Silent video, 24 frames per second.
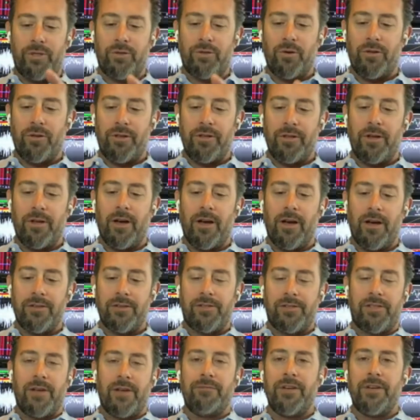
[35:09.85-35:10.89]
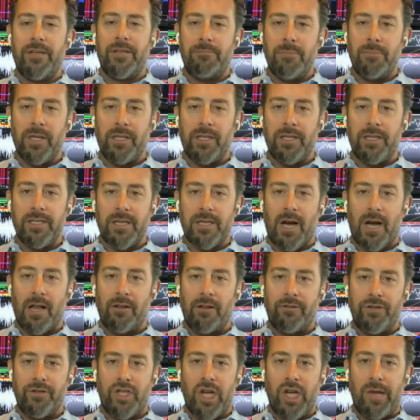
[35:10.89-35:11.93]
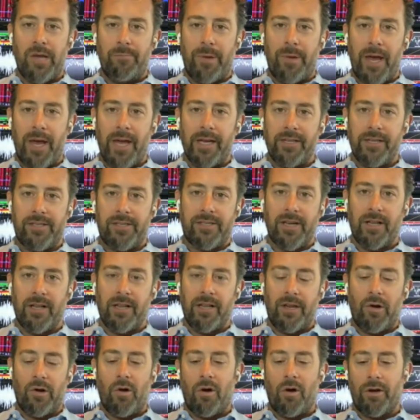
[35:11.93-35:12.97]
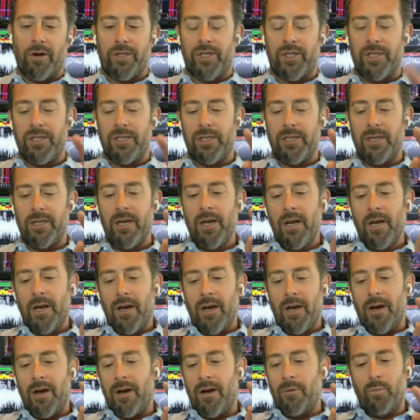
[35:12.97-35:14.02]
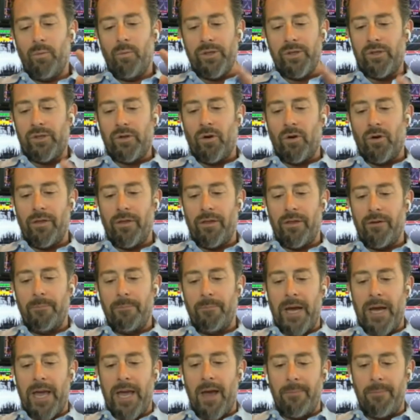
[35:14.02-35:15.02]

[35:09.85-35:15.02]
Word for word: We saw the uh, $70 million JPEG sell at auction. Uh, we saw the